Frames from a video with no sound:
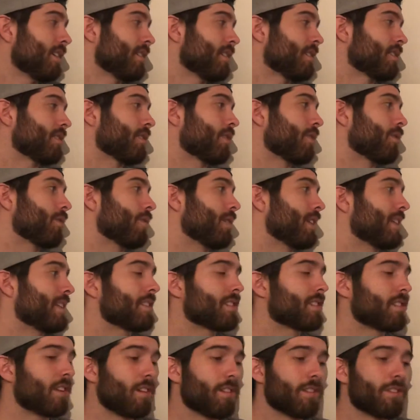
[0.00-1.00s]
So, and
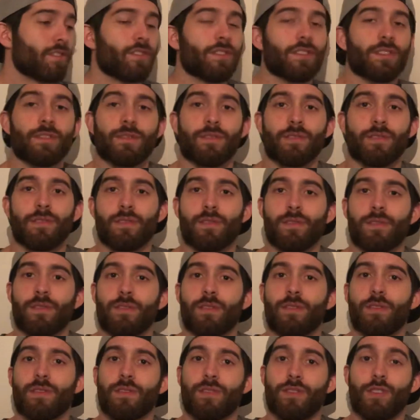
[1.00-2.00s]
as long as
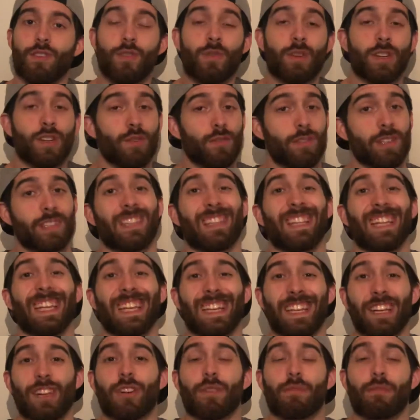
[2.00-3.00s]
you can do this
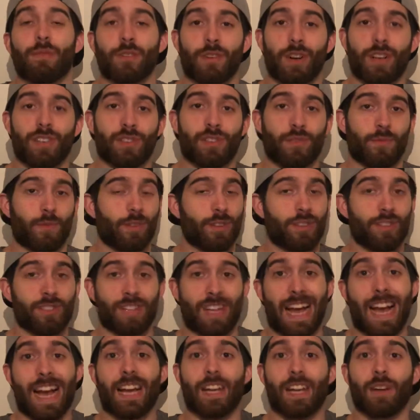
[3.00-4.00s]
linear progression where you're
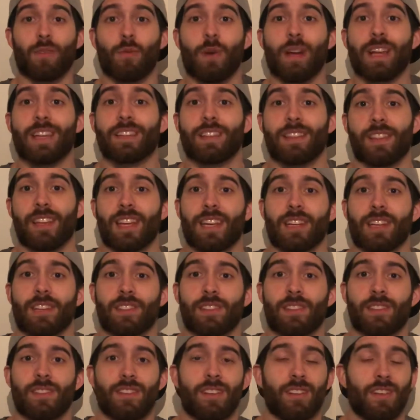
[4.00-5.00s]
just adding weight to
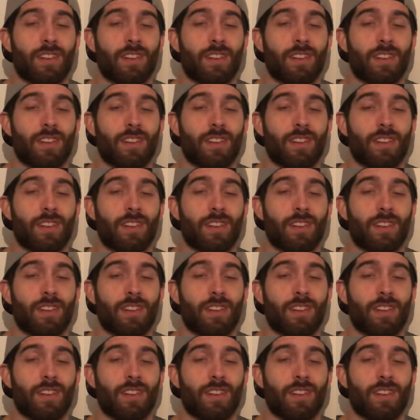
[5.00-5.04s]
things